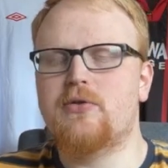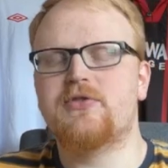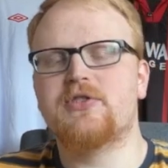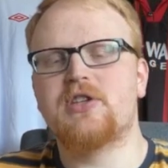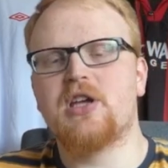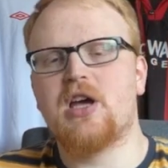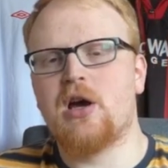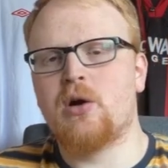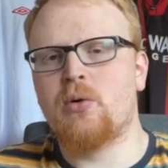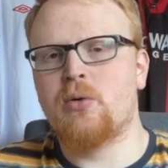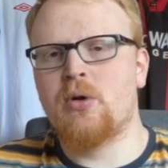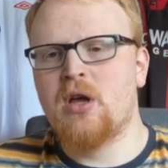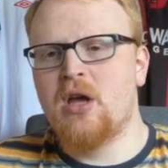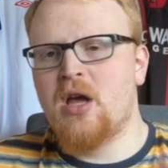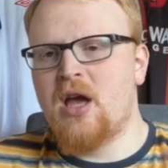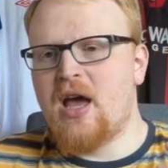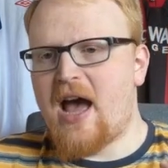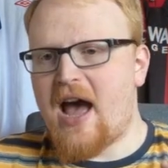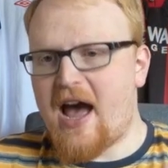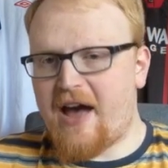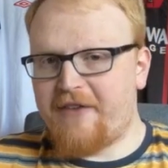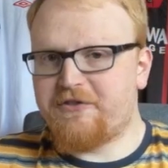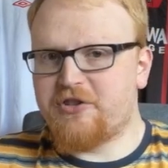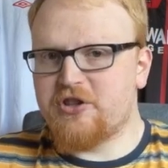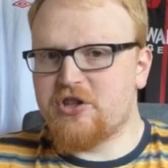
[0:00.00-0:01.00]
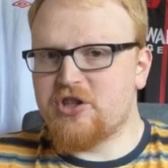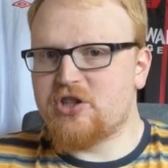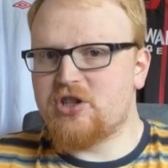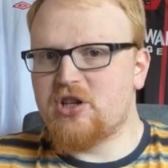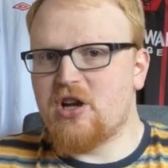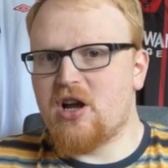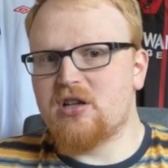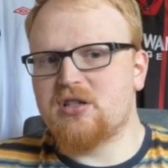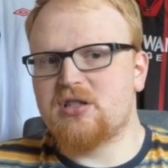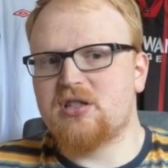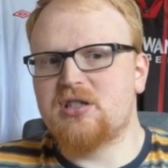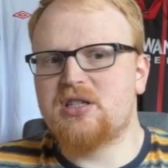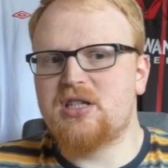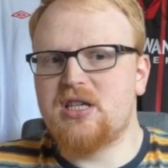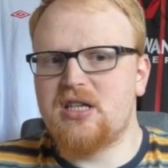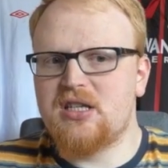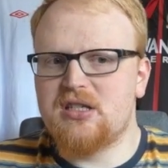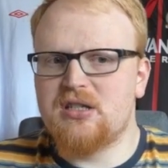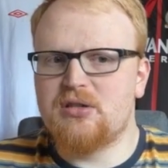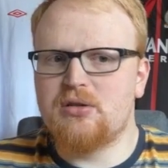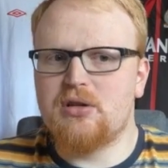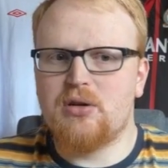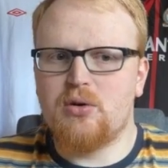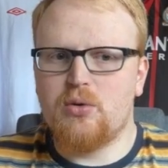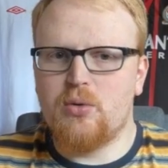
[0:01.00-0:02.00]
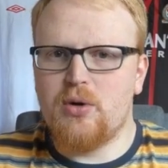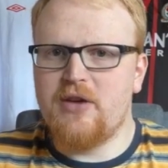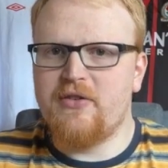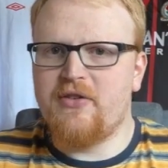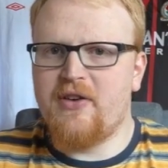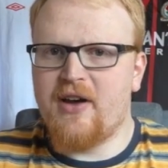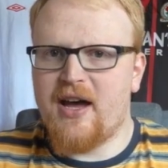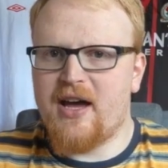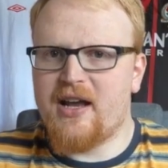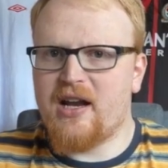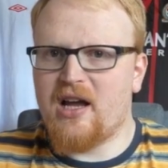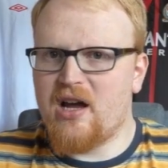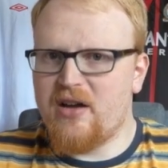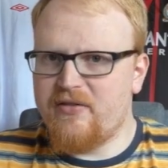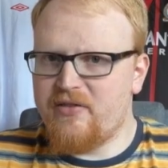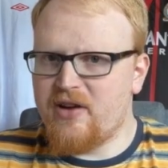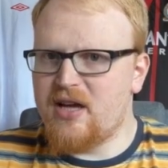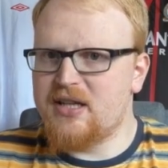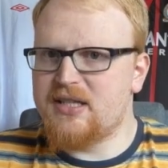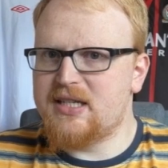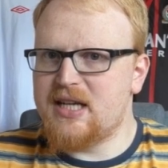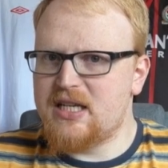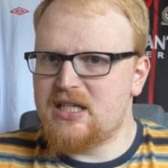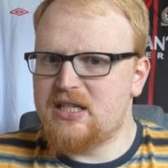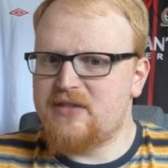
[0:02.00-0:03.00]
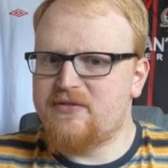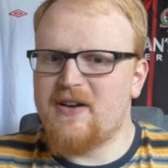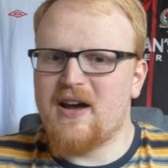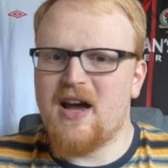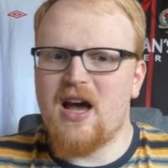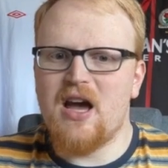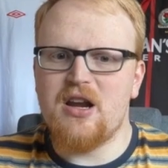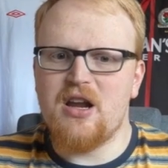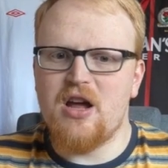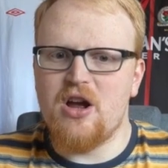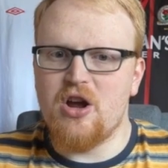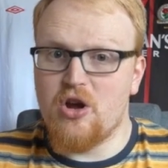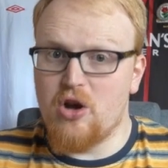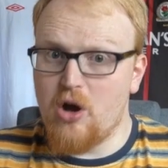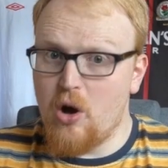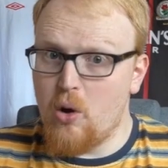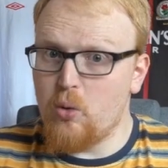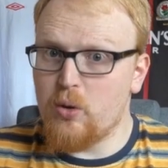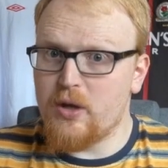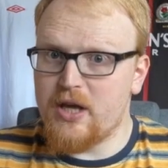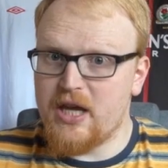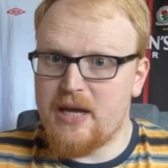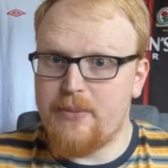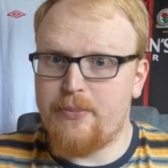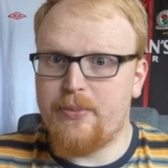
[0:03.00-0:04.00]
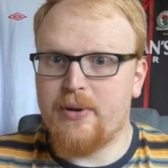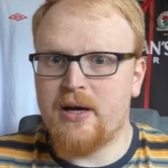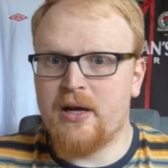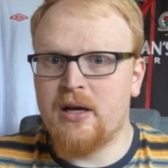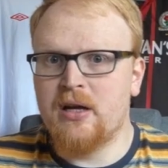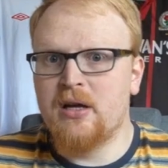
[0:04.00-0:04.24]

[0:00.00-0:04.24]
So, after the start of the season that we've had, I've identified a goalkeeper